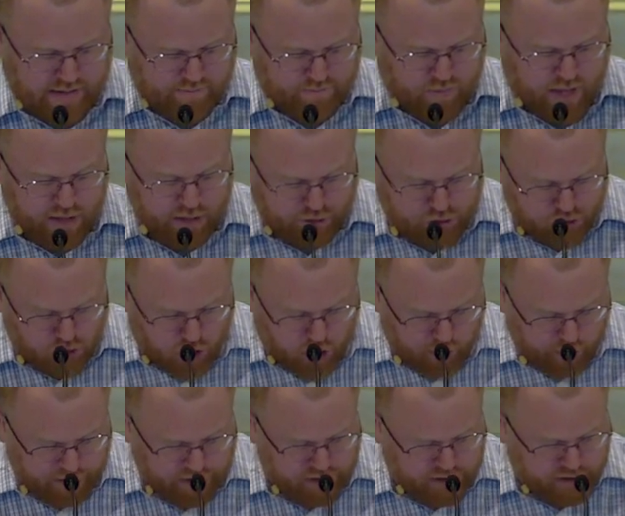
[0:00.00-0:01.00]
And the
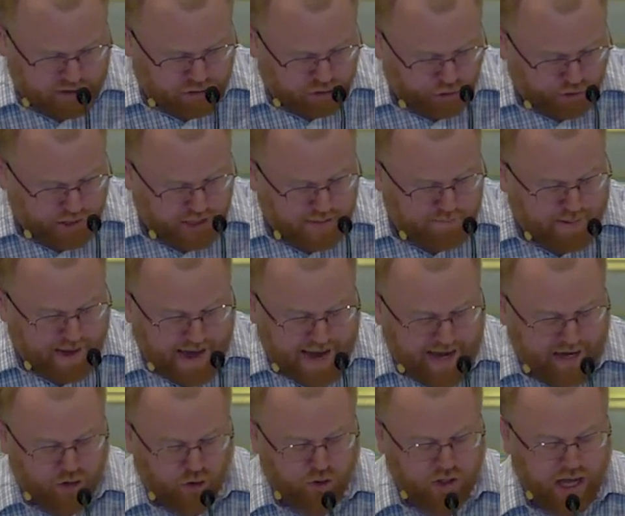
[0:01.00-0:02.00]
psalmist is looking
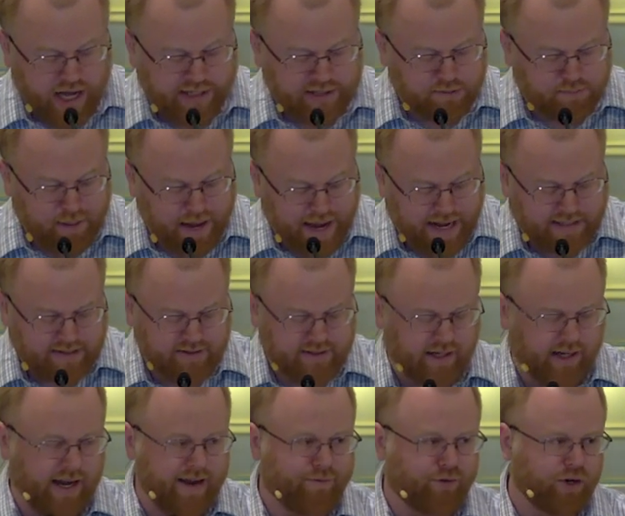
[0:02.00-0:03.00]
back on God's past
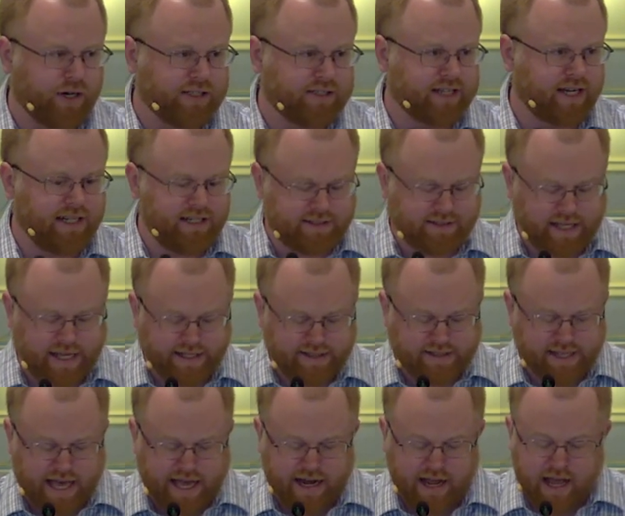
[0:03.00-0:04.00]
deliverance, and he says
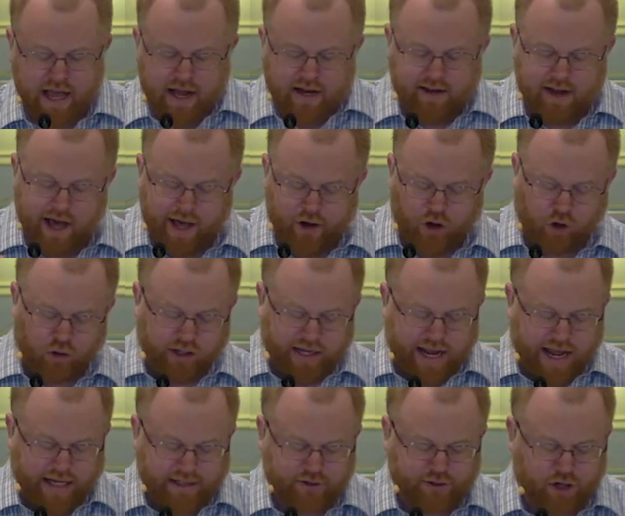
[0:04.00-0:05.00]
that not only
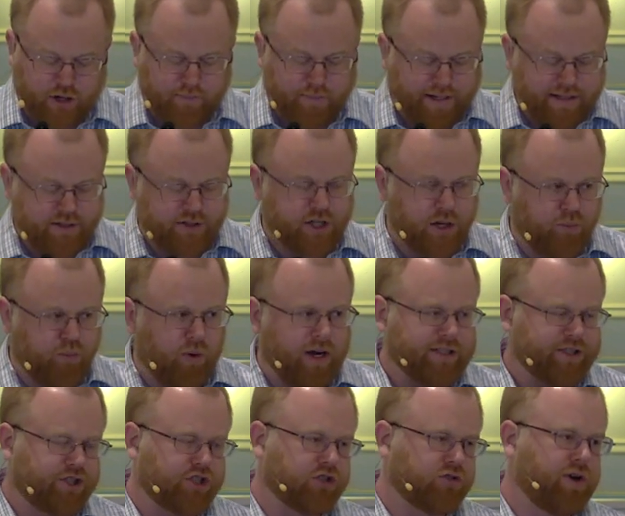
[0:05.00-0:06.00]
has there been some
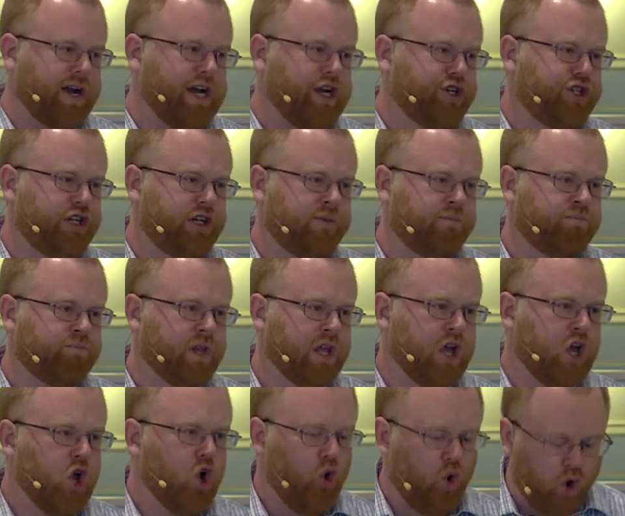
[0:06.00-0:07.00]
restoration
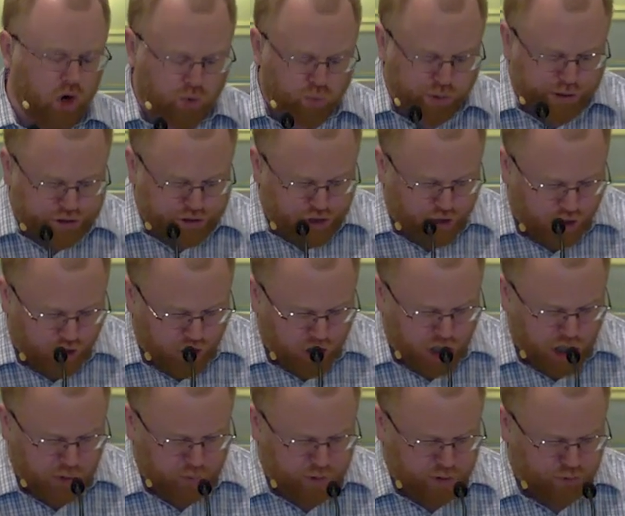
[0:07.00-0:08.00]
or
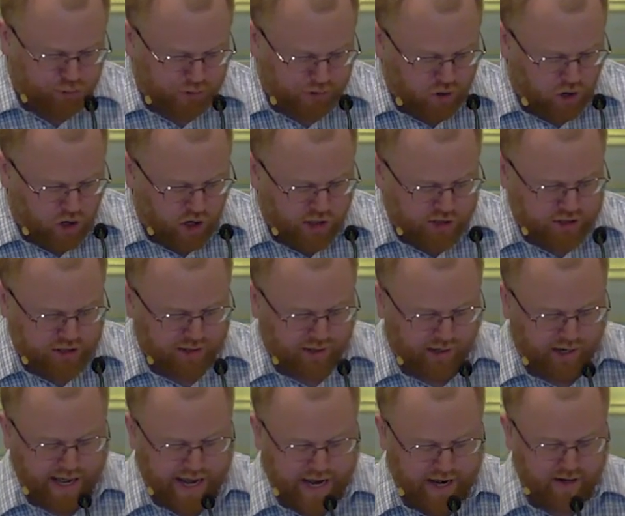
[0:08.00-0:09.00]
return with regard to the
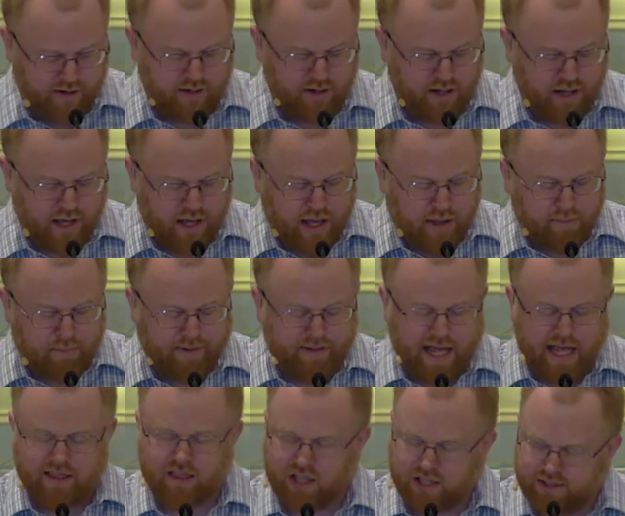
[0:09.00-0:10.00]
land, but
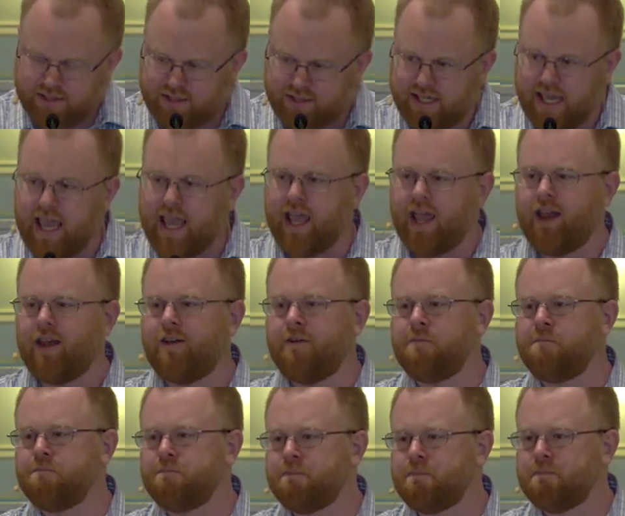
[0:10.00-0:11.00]
that the sin
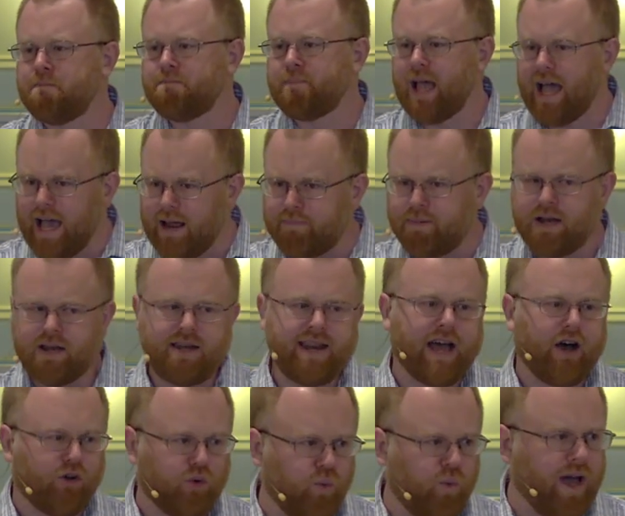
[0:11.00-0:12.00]
had been
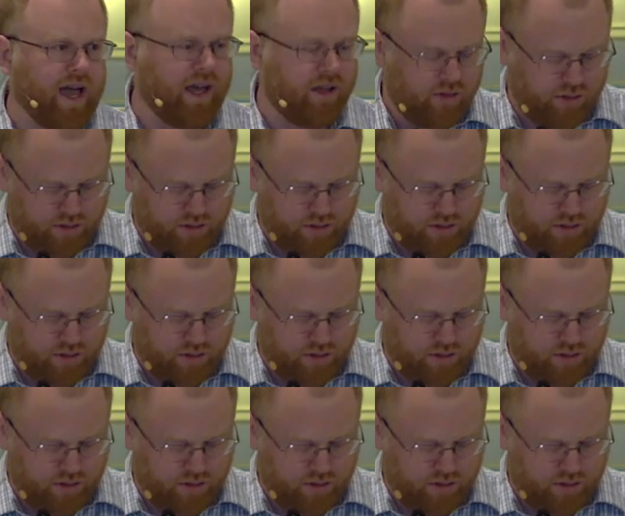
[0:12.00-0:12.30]
dealt with.